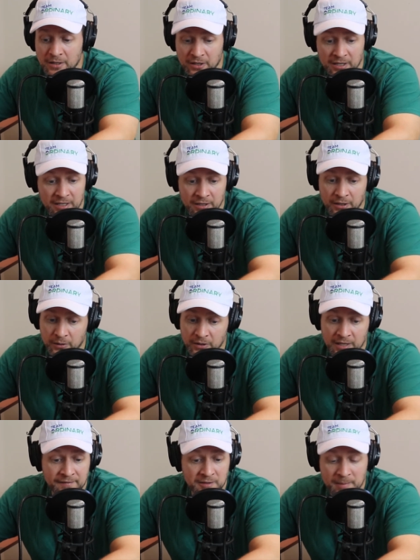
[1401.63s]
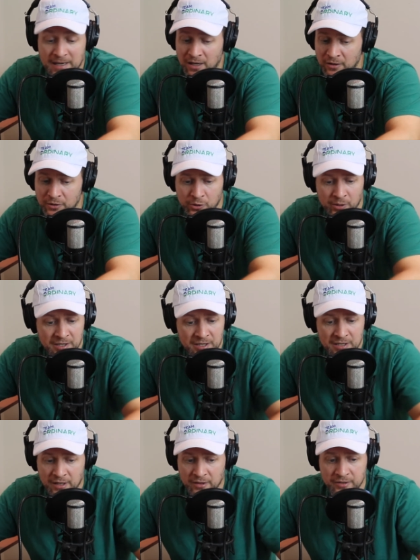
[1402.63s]
You know, you have to make other
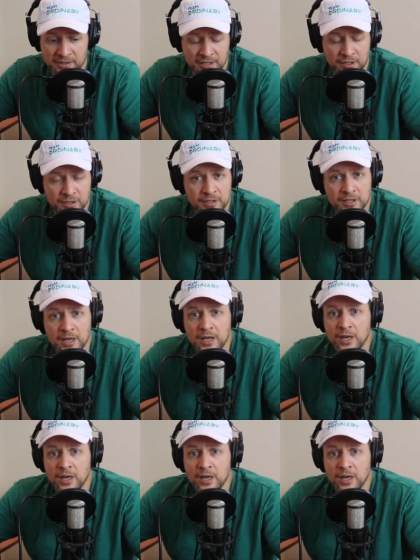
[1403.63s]
choices, other decisions.